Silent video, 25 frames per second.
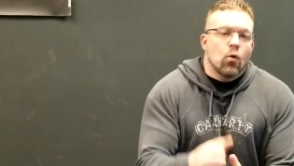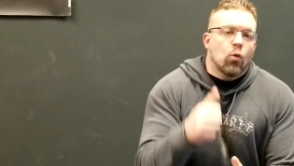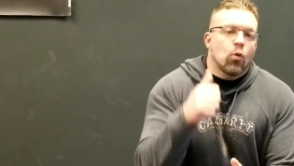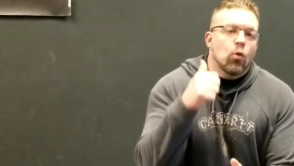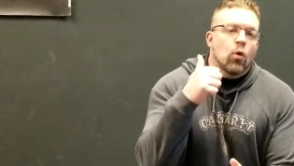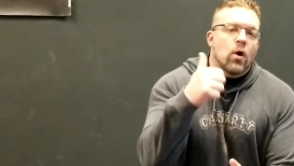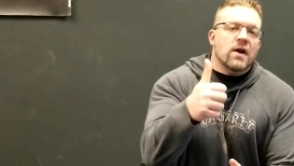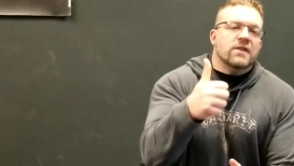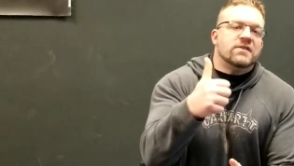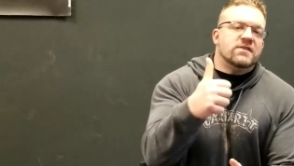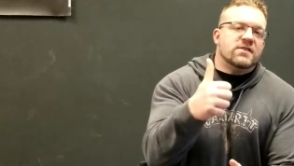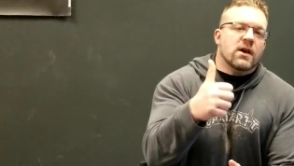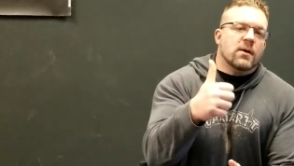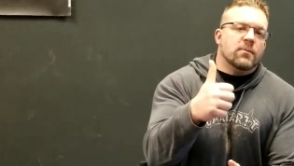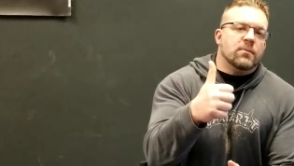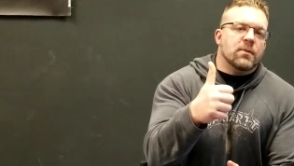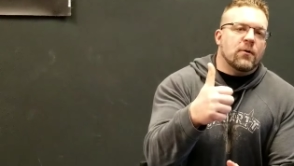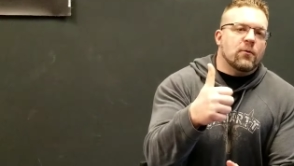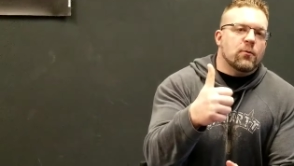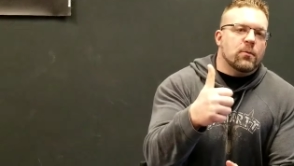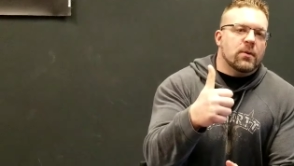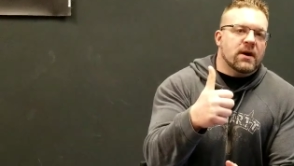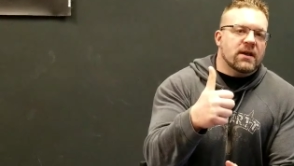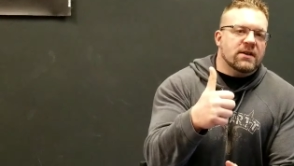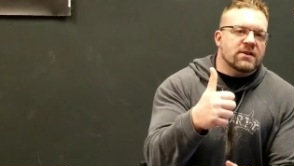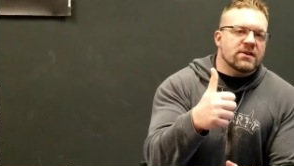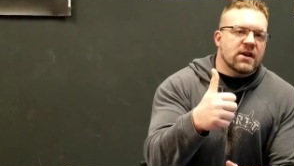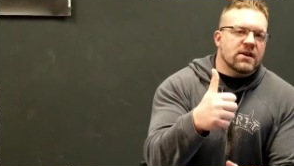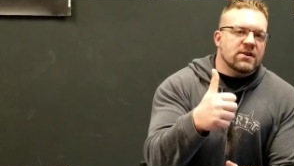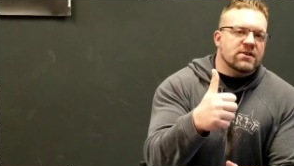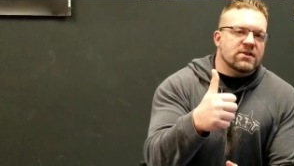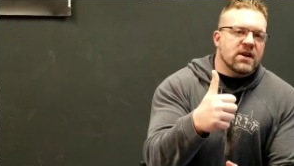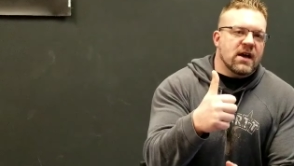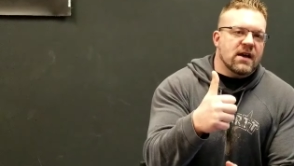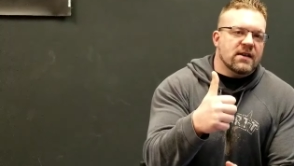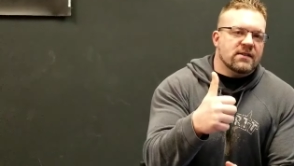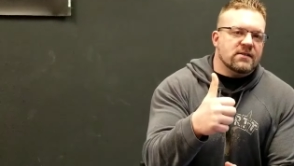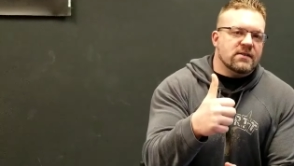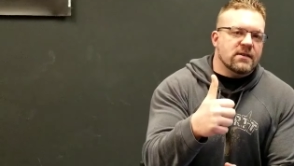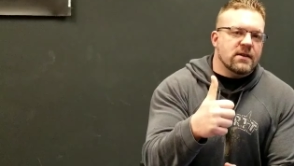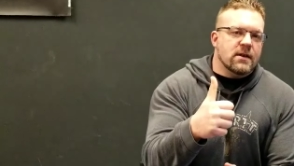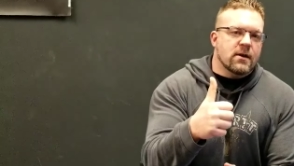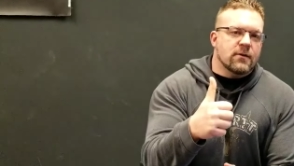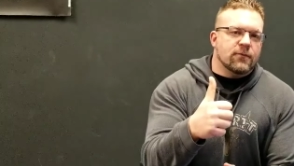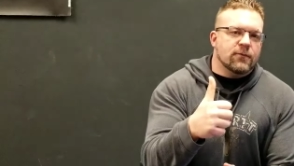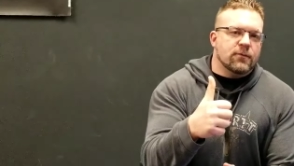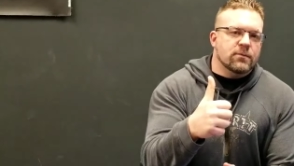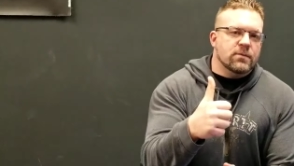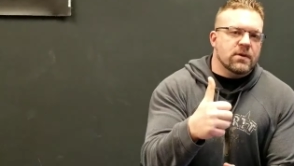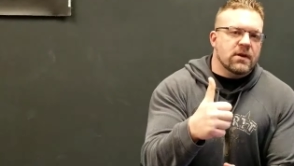What's up, everybody? Jed Johnson
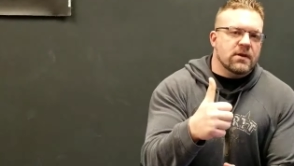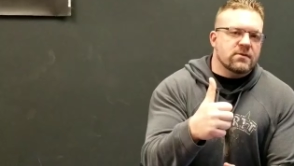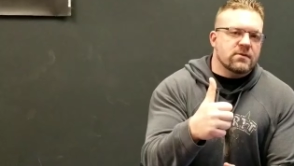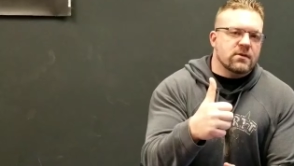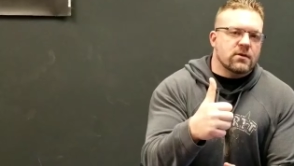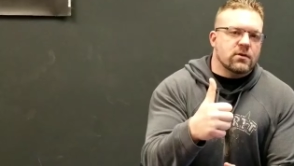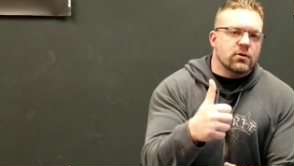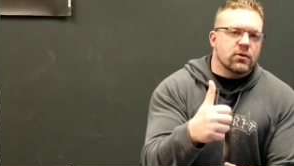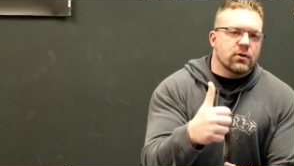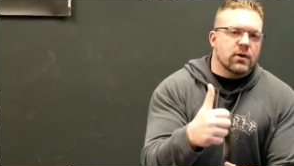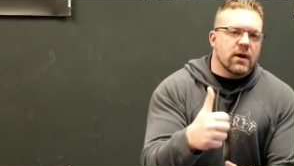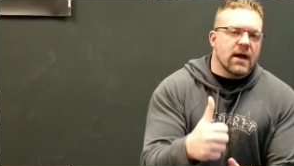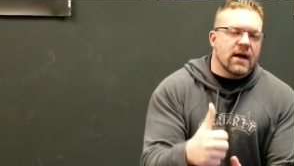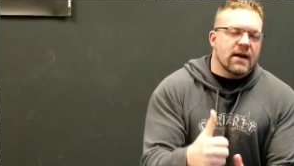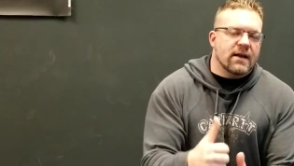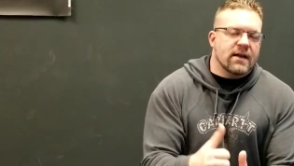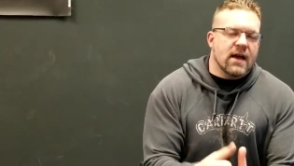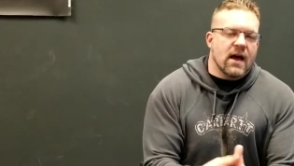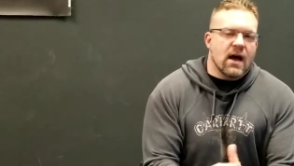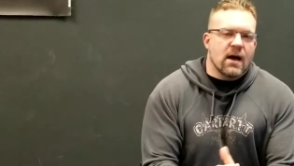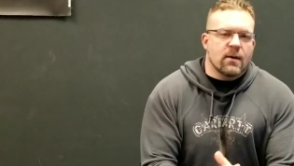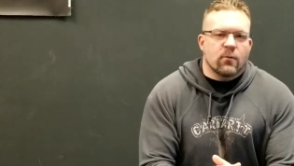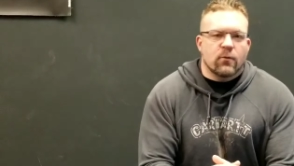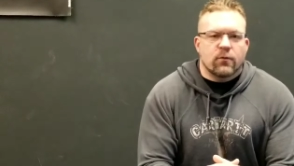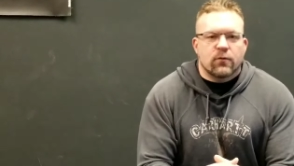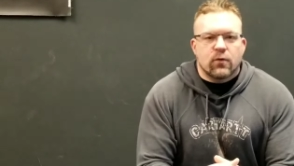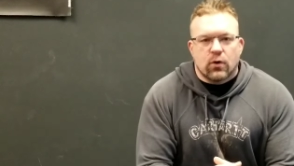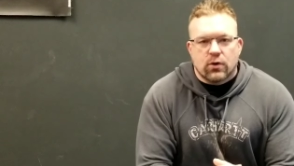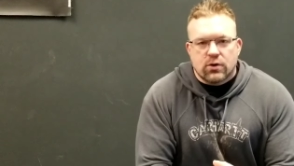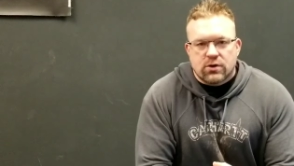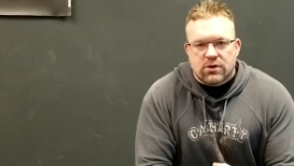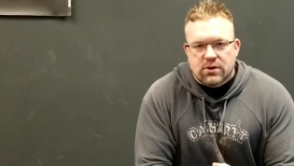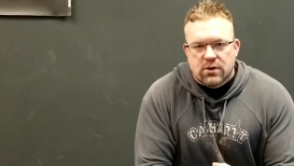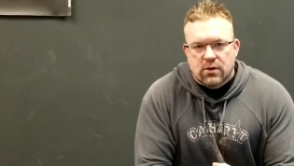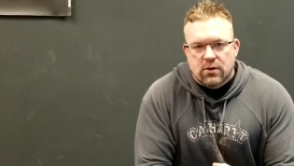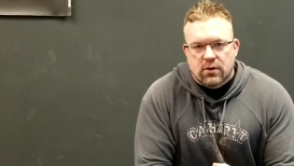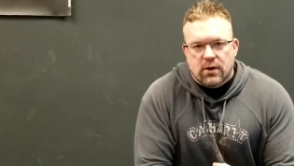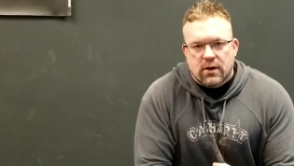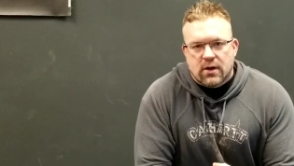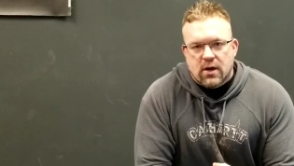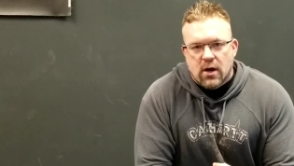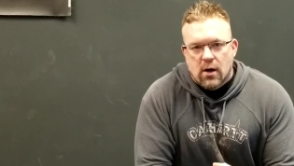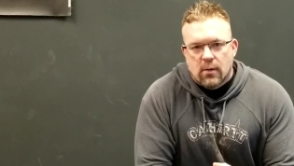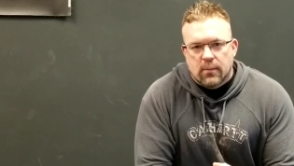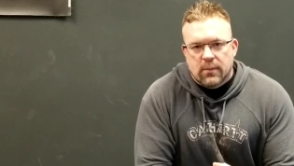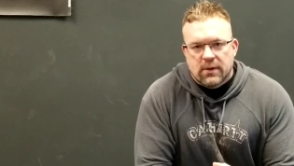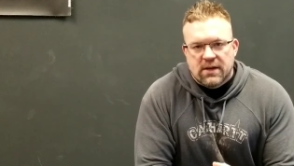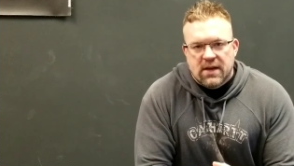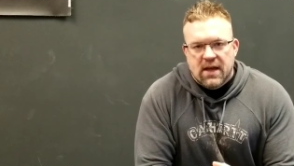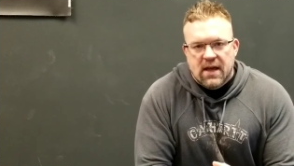here from DieselCrew.com. Of course, you know they
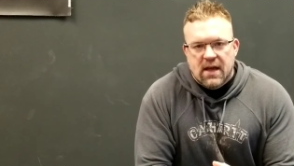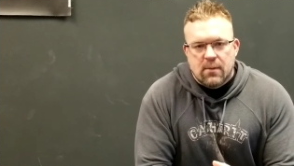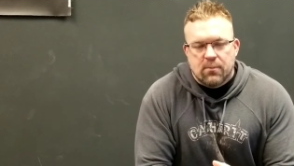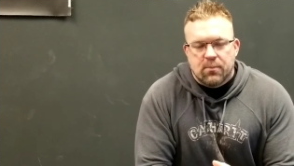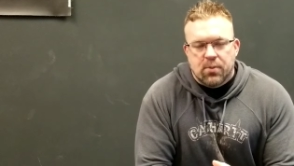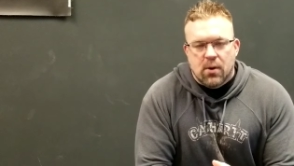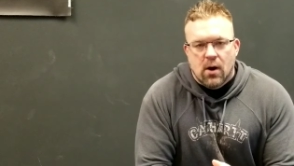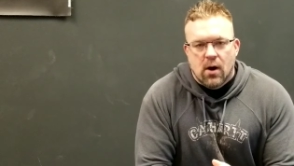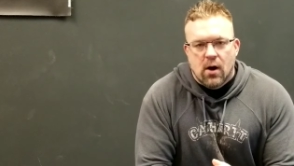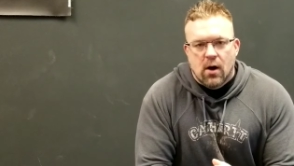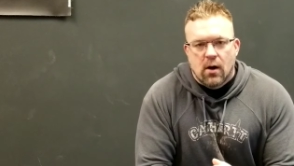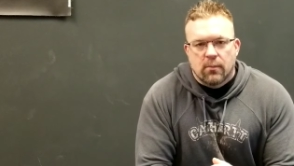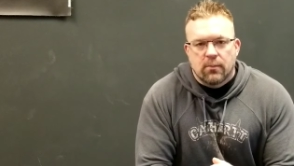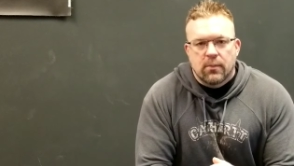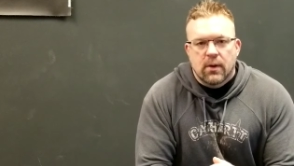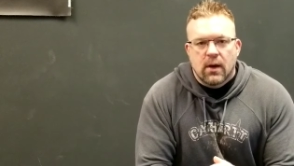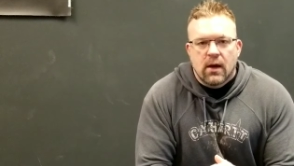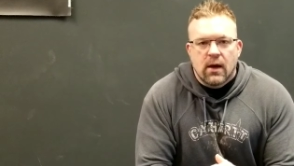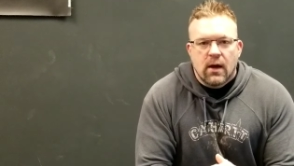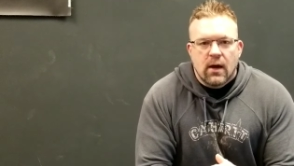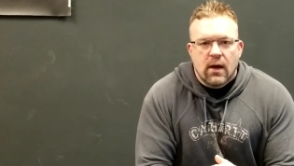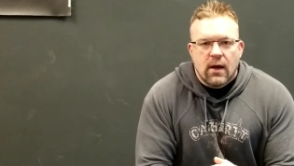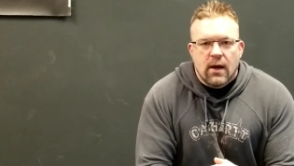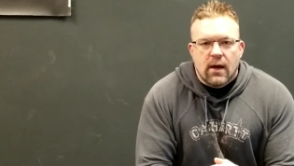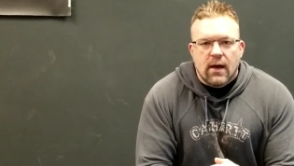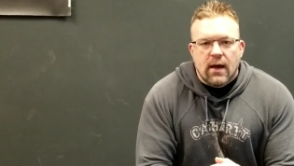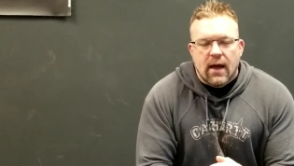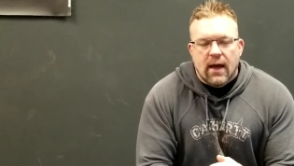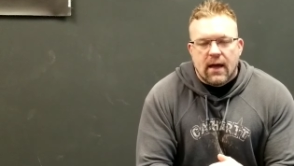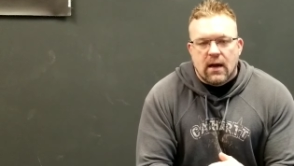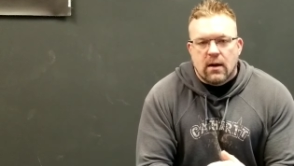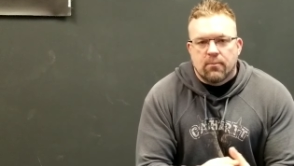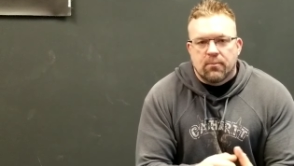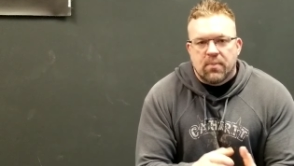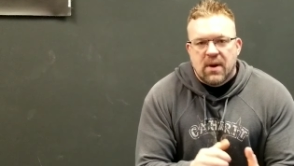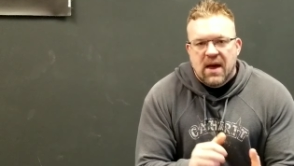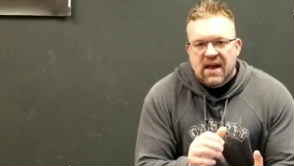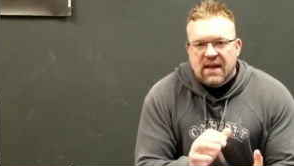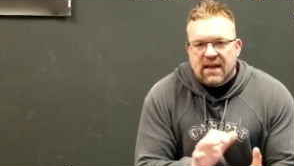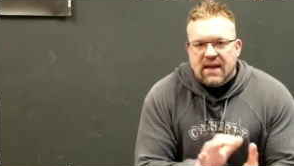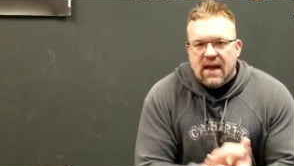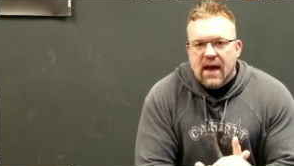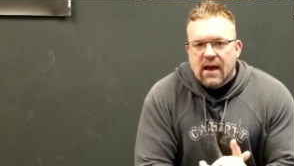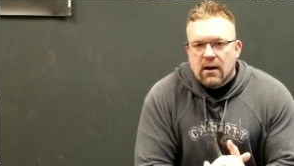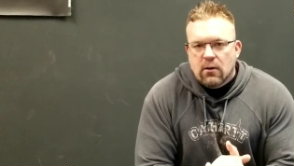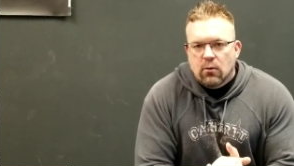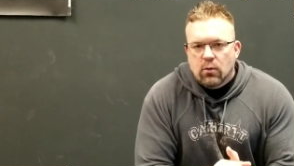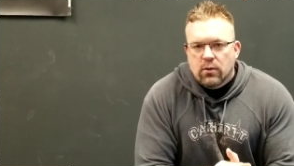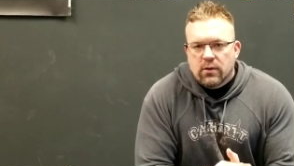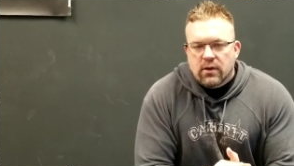call me Napalm. And I'm back
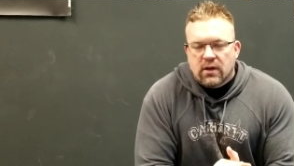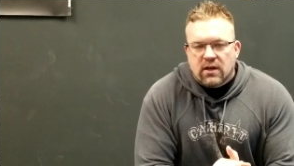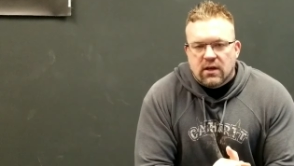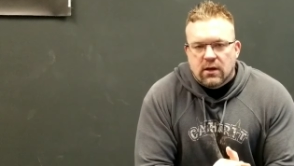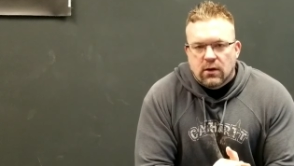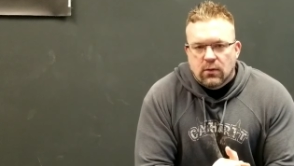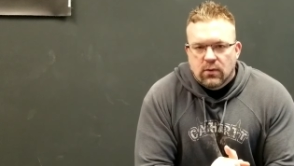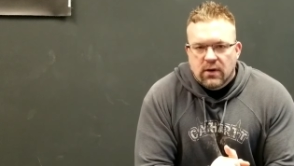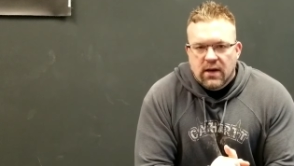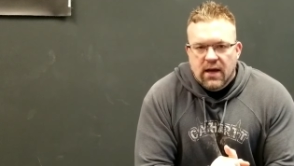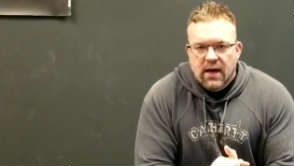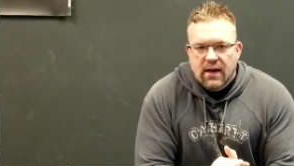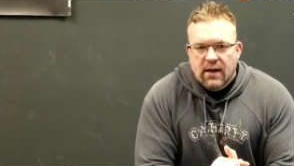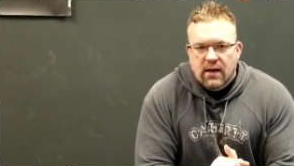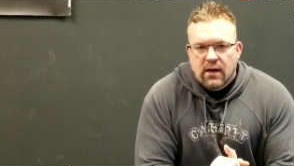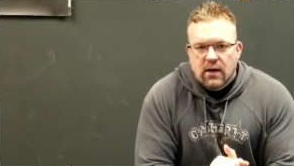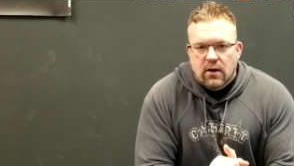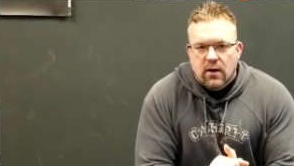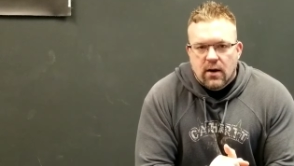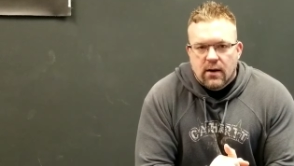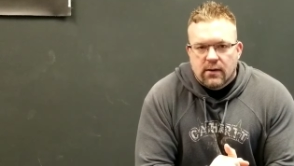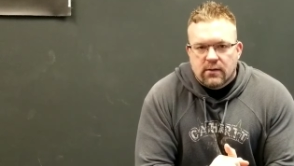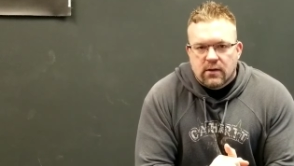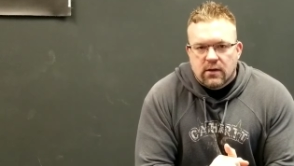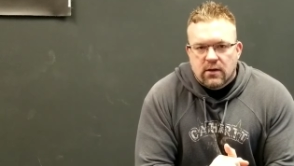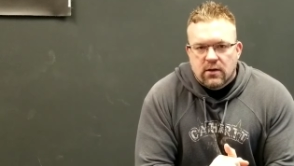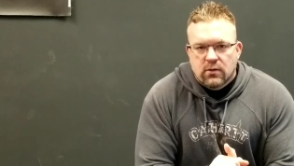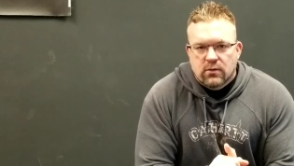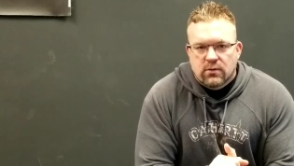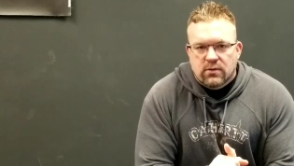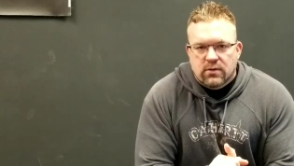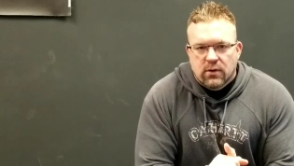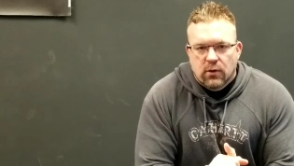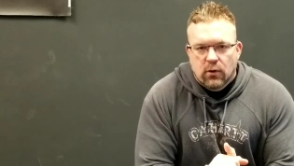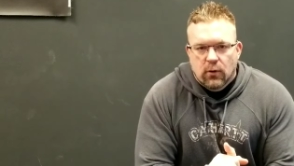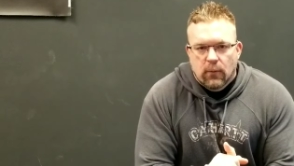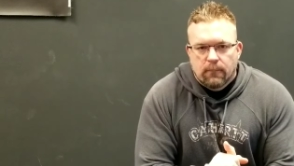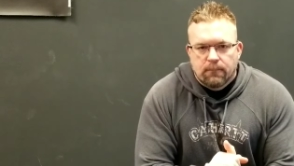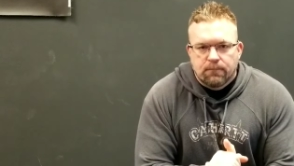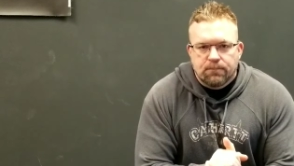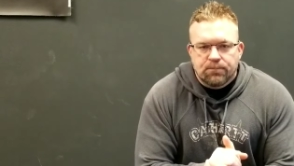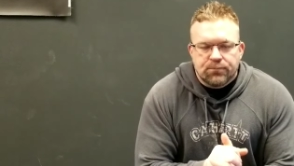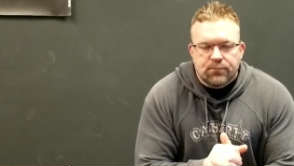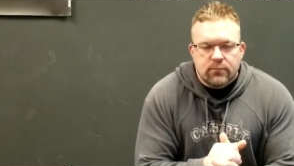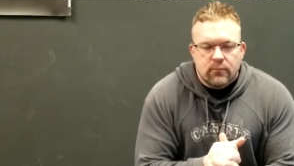at it with a Q&A here on the YouTube.